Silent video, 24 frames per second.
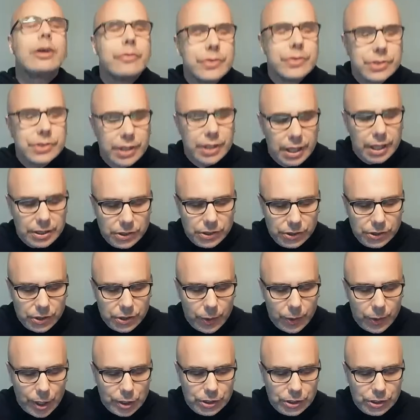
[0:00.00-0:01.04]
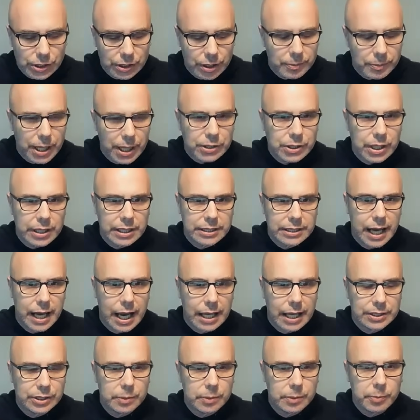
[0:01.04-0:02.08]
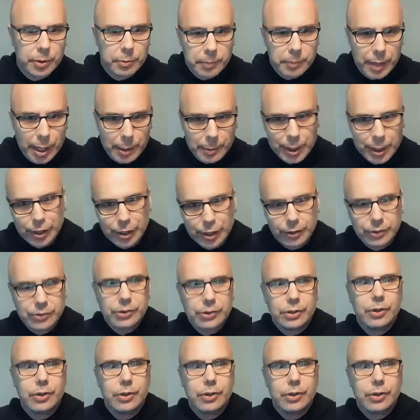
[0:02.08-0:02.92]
know if this is going to answer your question. I'm not trying to dodge it, but maybe it'll